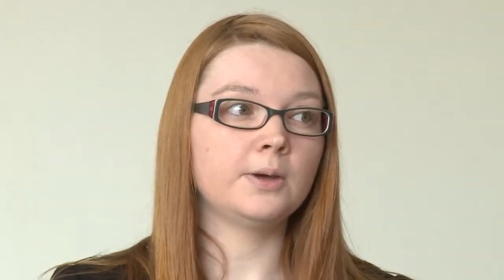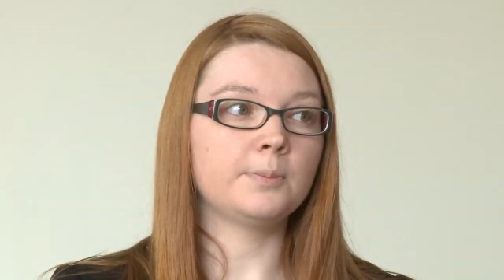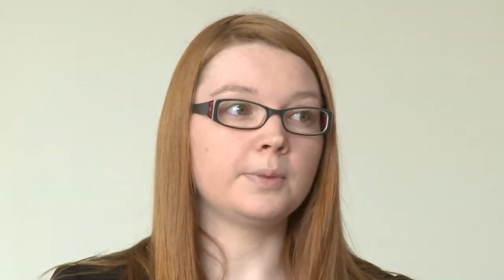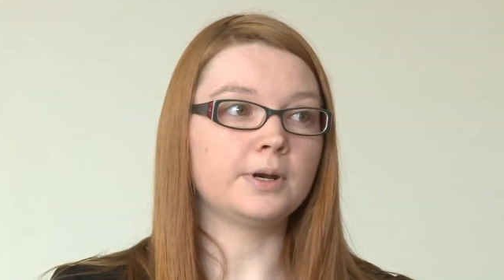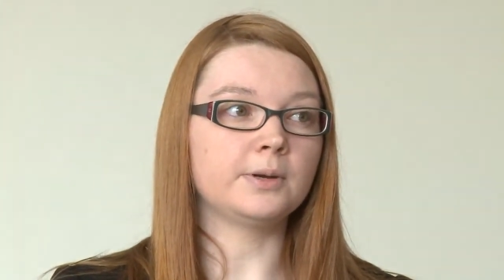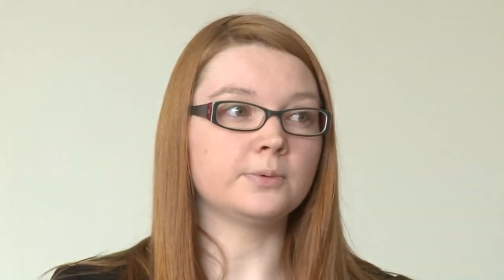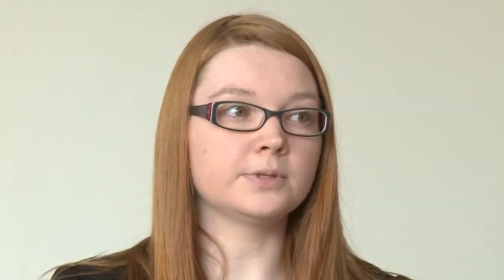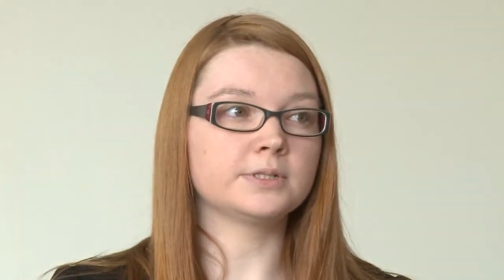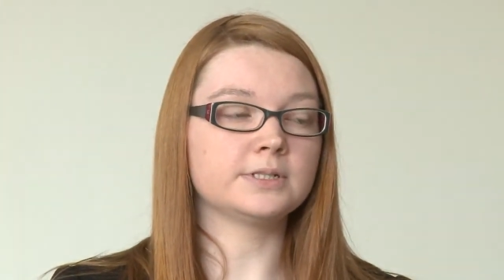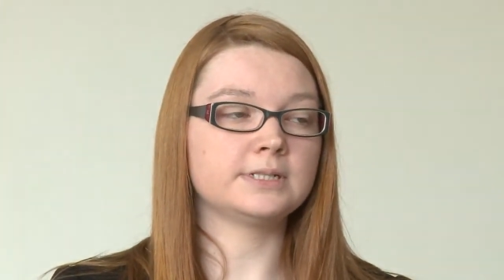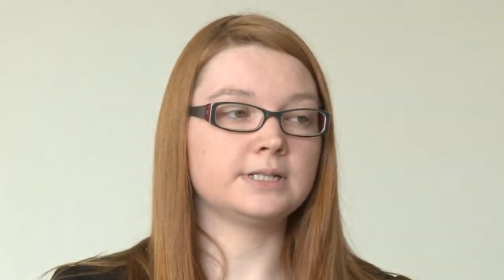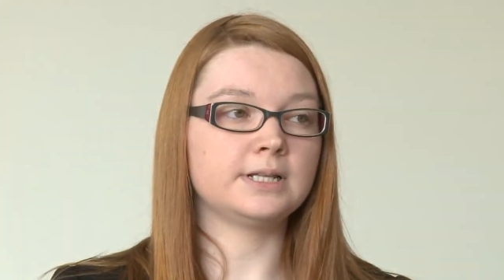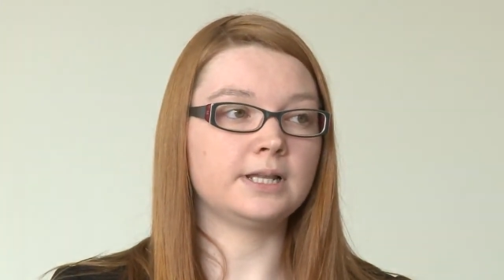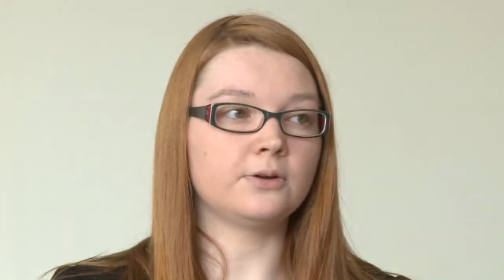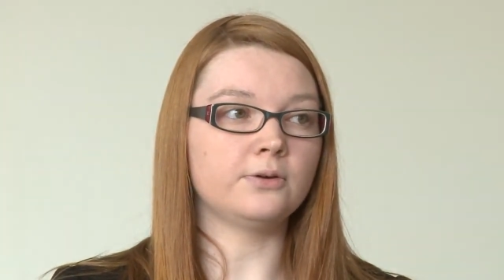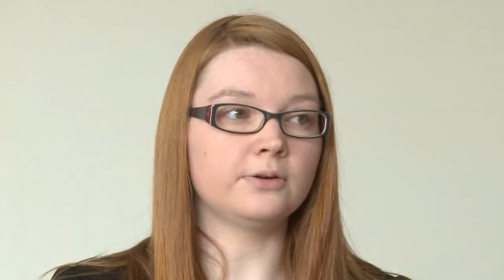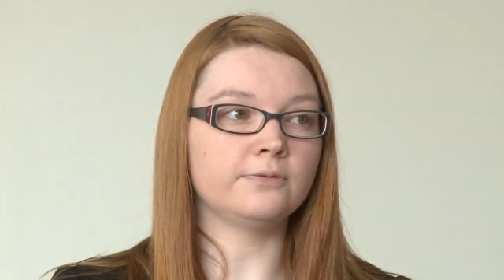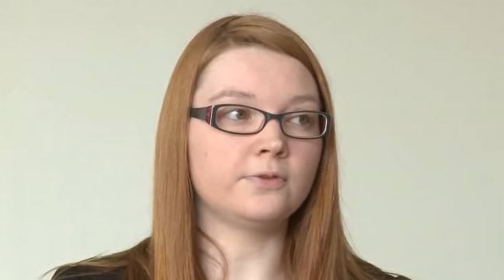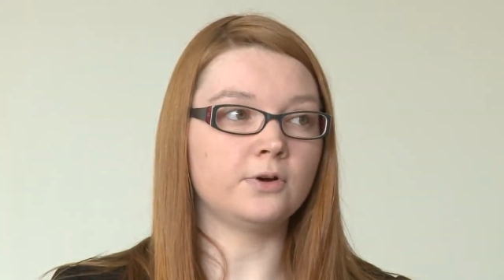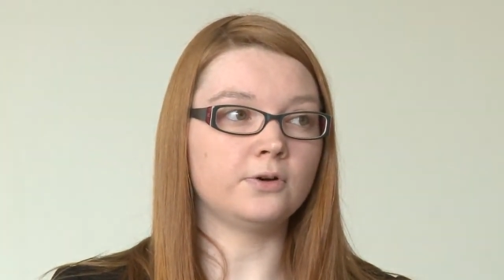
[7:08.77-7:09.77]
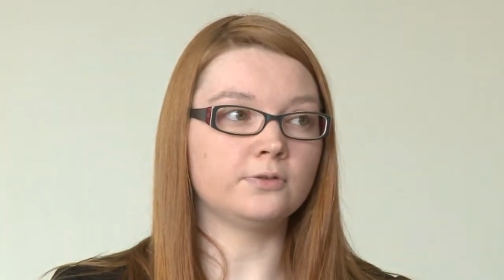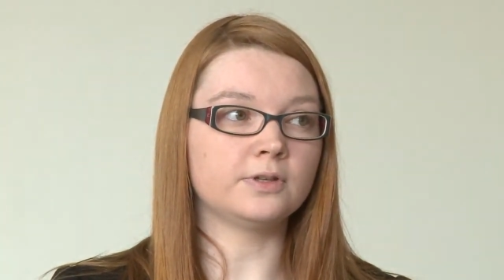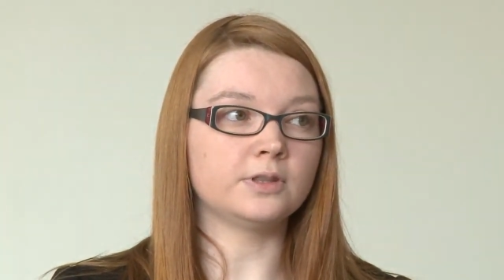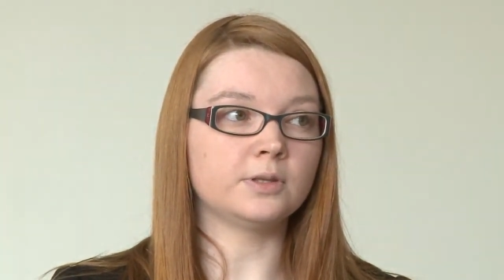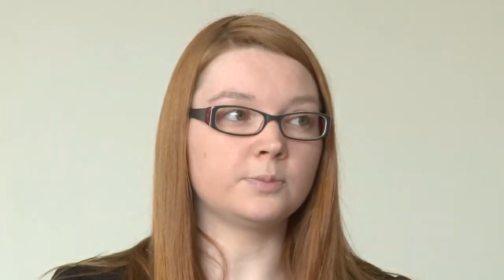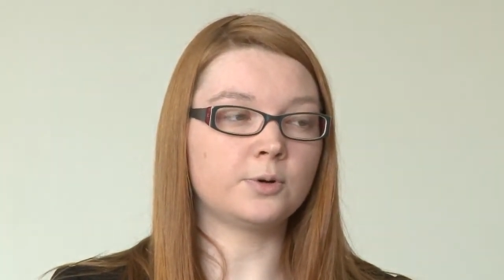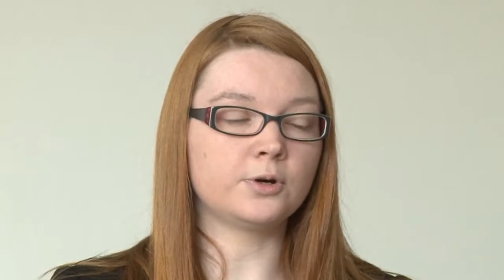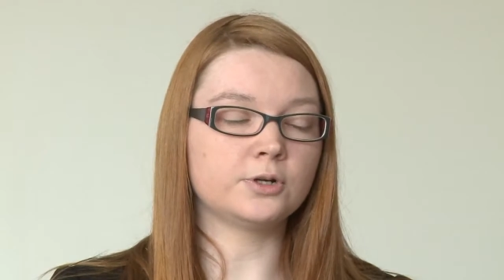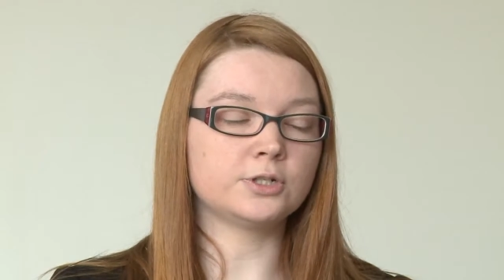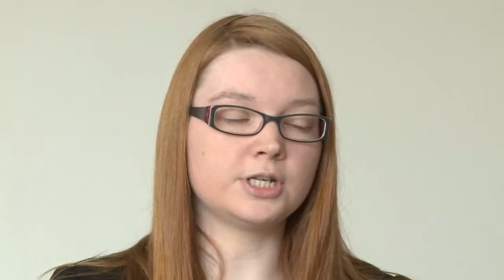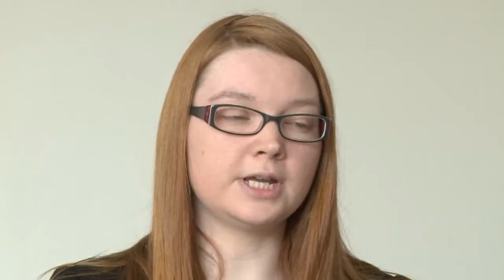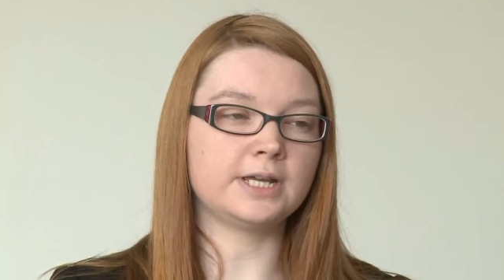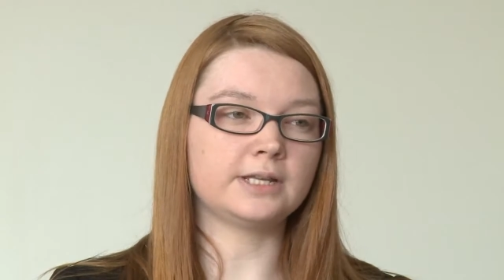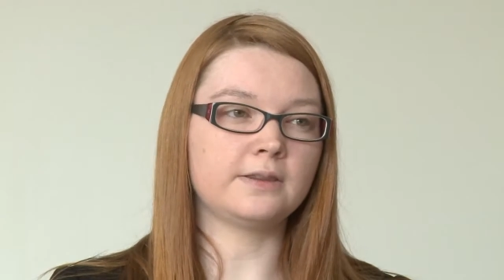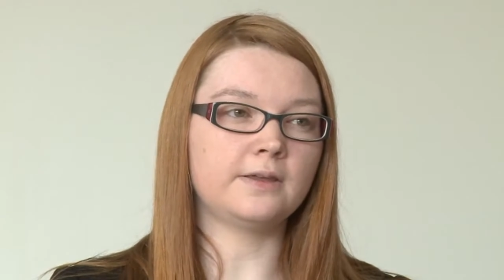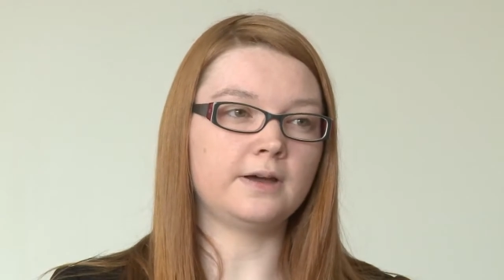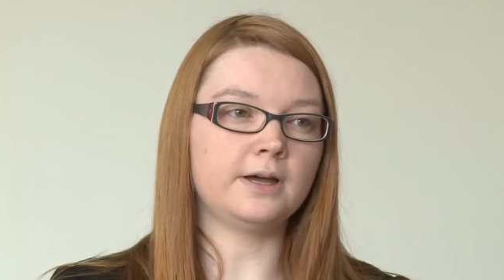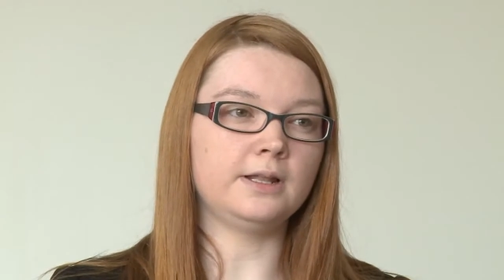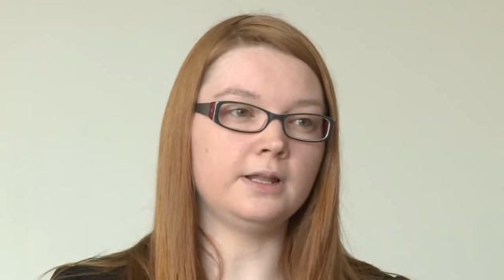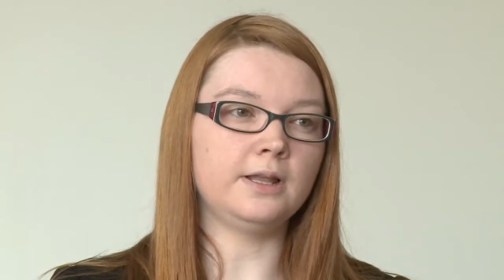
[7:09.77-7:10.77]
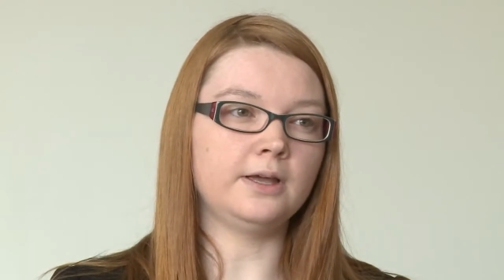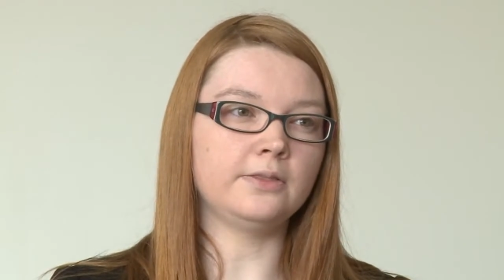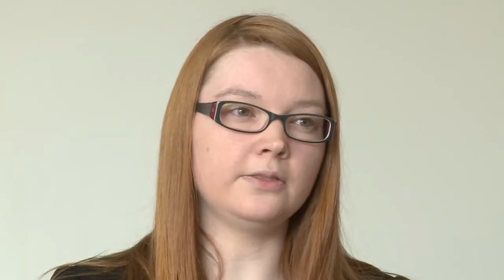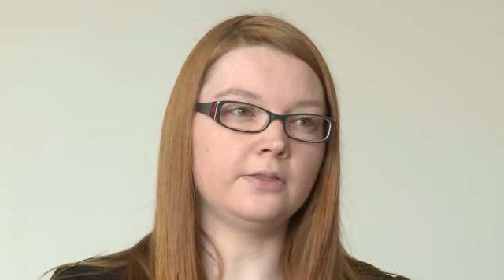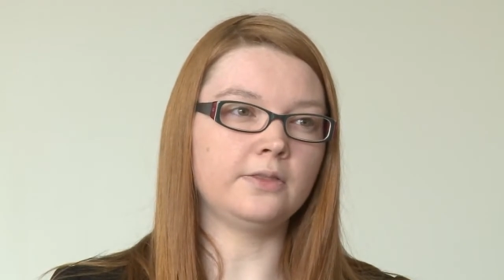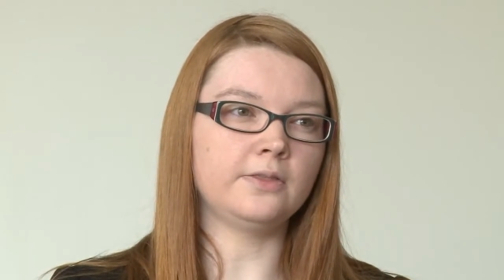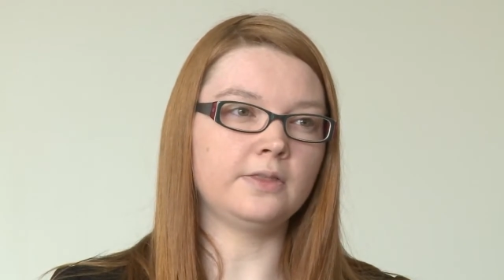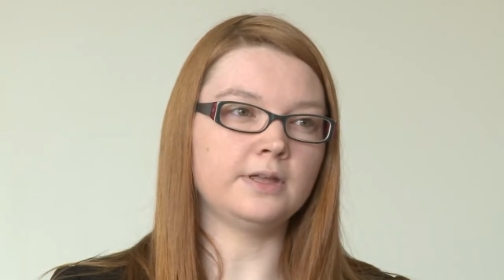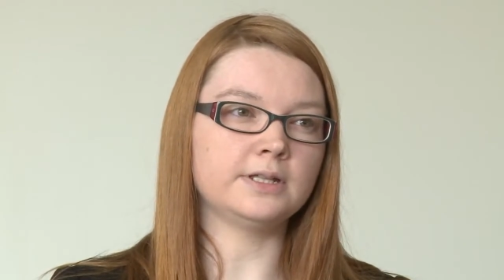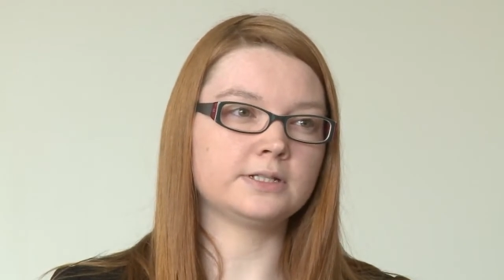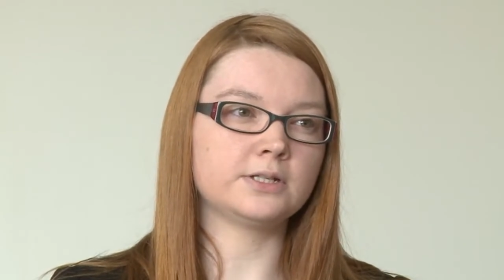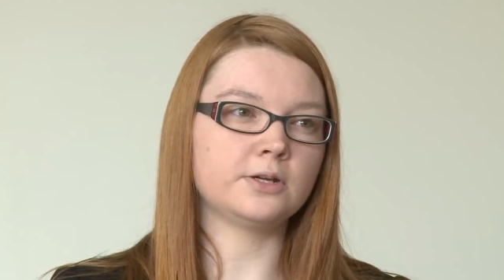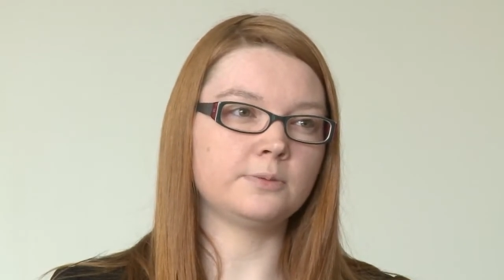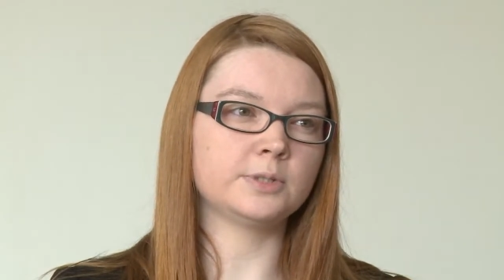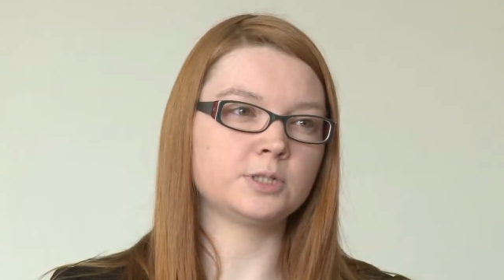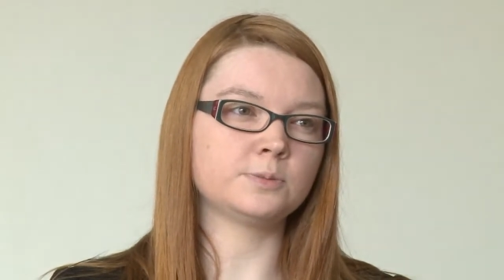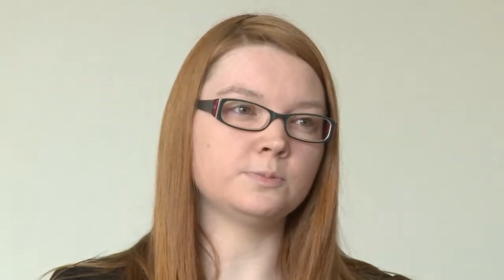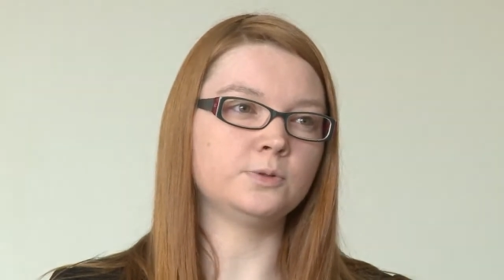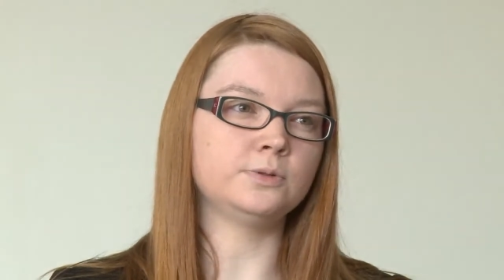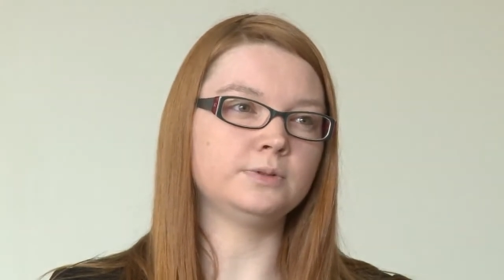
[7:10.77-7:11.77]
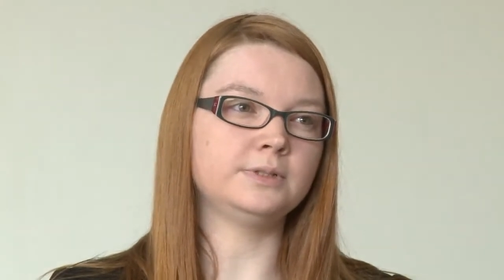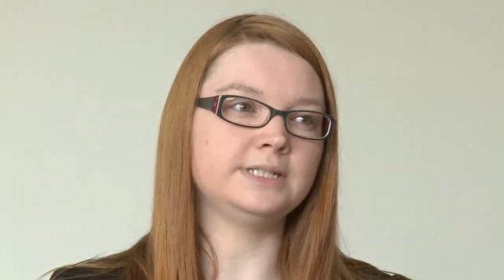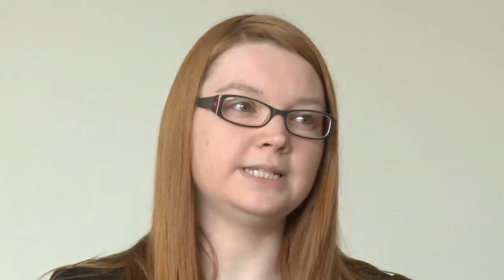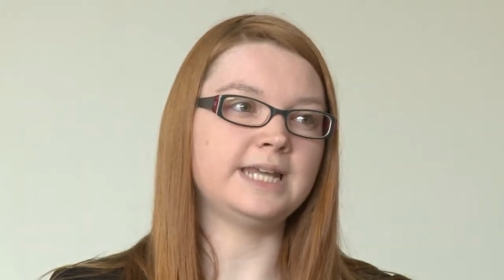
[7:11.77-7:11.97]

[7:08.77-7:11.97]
But it wasn't until I got involved in the project that I learned that there's so much more